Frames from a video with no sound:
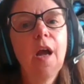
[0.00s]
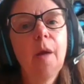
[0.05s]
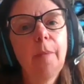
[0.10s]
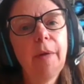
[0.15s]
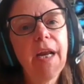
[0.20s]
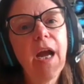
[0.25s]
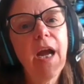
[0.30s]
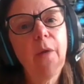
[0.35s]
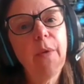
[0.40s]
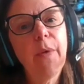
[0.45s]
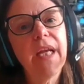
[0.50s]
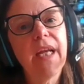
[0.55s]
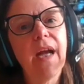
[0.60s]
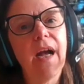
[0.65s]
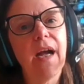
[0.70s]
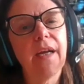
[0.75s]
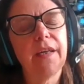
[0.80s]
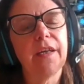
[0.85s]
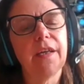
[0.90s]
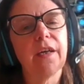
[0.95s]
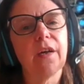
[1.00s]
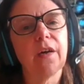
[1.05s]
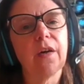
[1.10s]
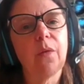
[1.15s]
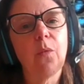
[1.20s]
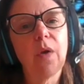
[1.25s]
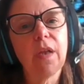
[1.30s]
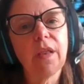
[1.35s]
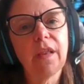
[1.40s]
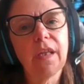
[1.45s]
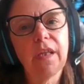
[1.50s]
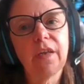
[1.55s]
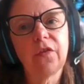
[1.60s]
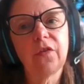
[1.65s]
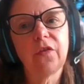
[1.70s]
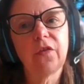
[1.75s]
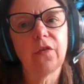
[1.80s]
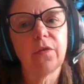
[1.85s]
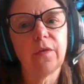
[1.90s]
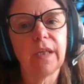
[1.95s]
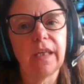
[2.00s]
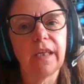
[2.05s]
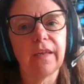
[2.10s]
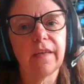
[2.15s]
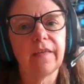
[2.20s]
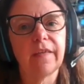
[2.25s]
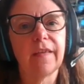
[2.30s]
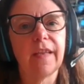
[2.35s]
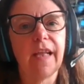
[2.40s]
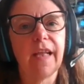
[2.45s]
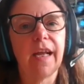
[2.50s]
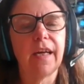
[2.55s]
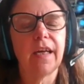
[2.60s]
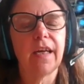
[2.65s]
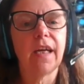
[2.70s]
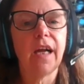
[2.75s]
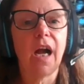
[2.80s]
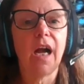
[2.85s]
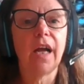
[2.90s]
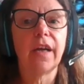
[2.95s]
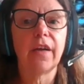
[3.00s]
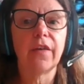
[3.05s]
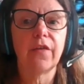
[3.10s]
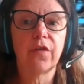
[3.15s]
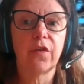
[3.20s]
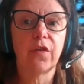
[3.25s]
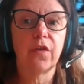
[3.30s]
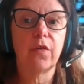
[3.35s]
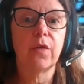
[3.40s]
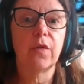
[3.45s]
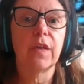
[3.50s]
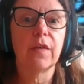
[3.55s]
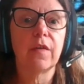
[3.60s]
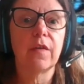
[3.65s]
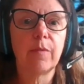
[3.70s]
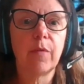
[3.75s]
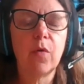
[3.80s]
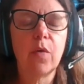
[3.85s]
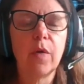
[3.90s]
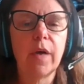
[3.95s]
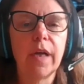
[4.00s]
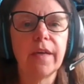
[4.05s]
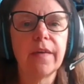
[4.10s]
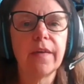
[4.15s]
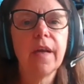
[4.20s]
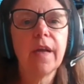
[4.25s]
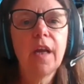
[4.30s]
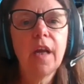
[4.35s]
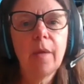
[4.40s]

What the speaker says: but how we got here, what the history is that got us to this point,